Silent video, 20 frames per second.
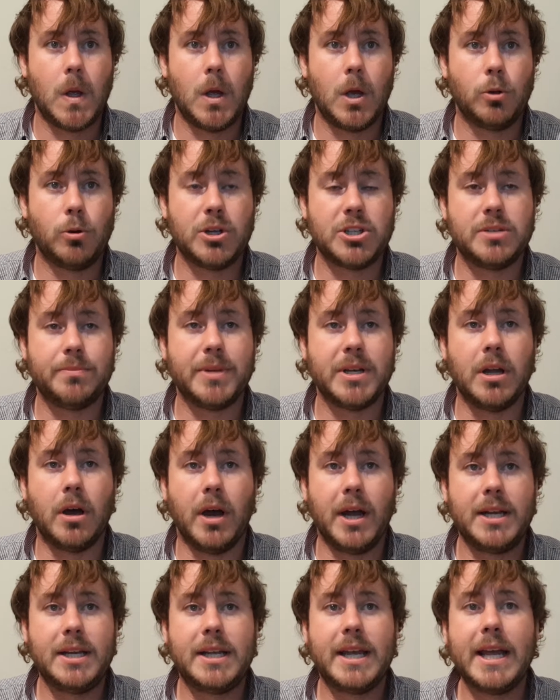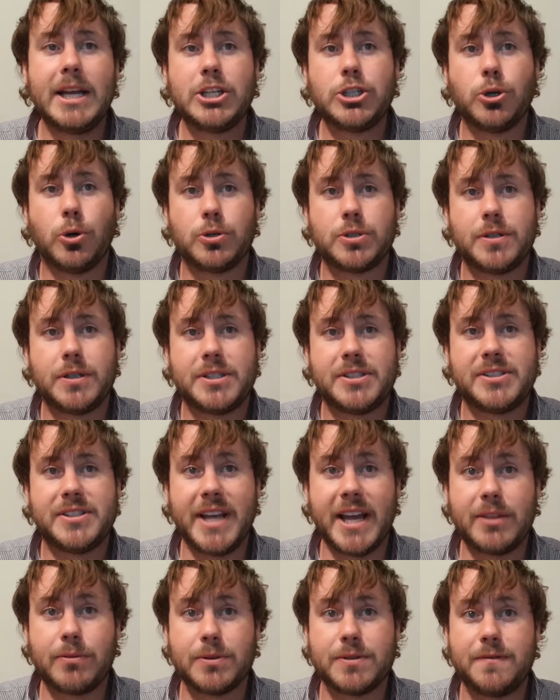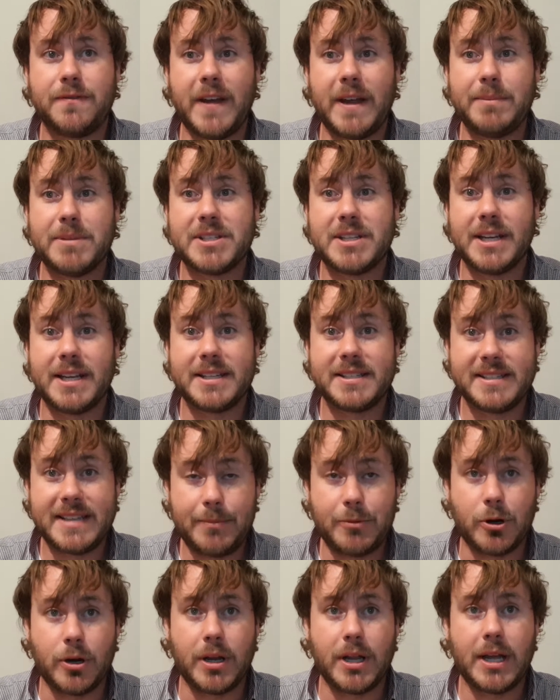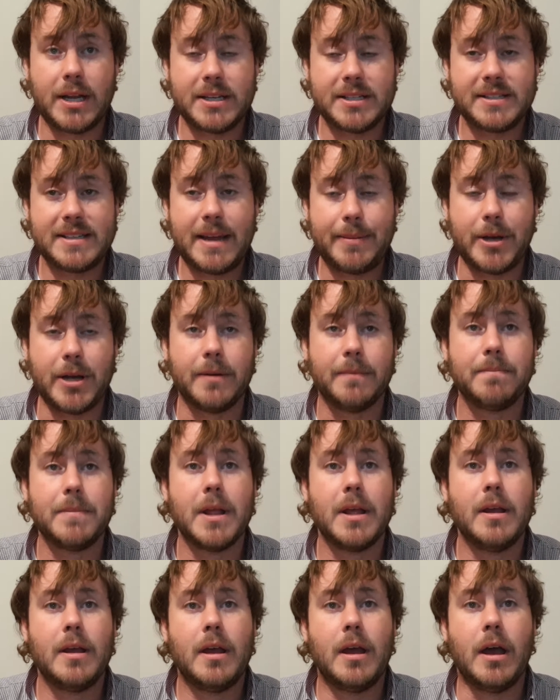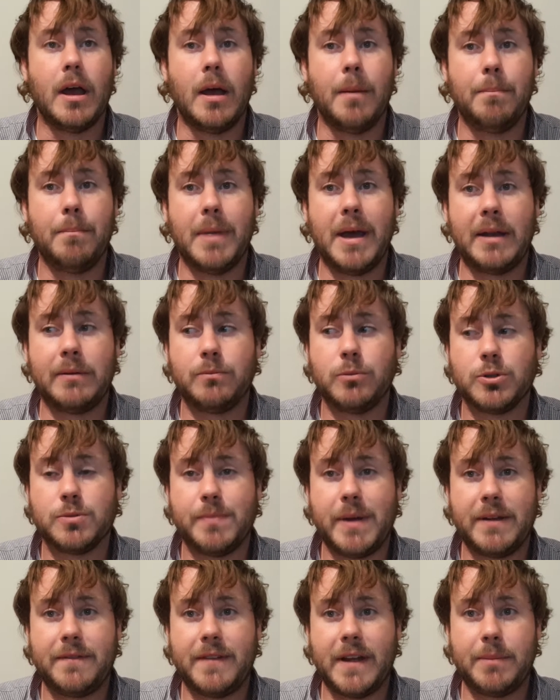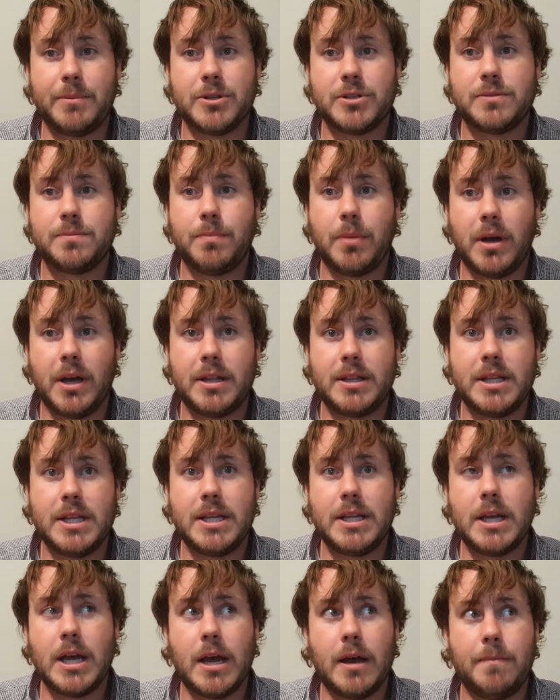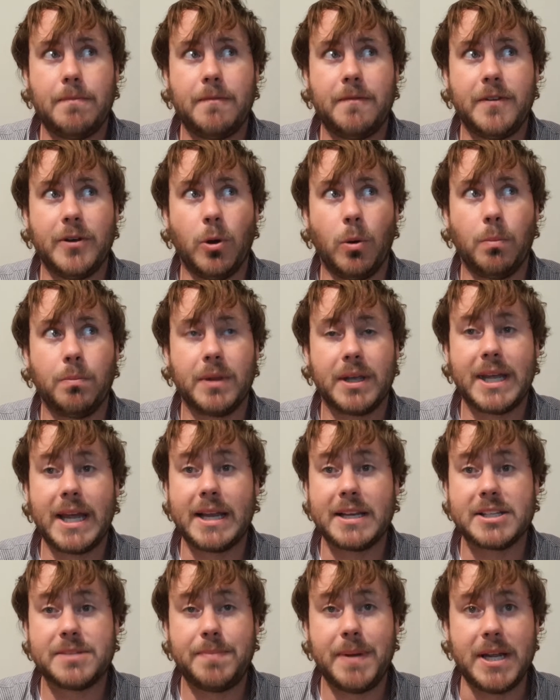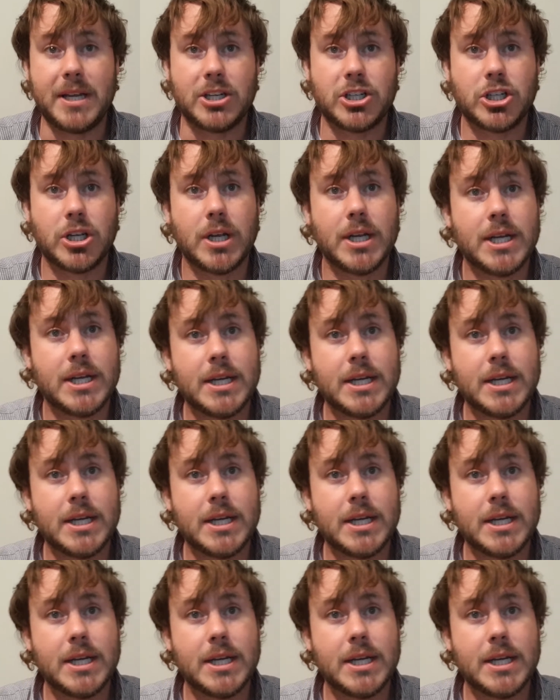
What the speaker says: Question number 9. King George VI was famously a stammerer. He had a stammer and was made famous by the film The King's Speech.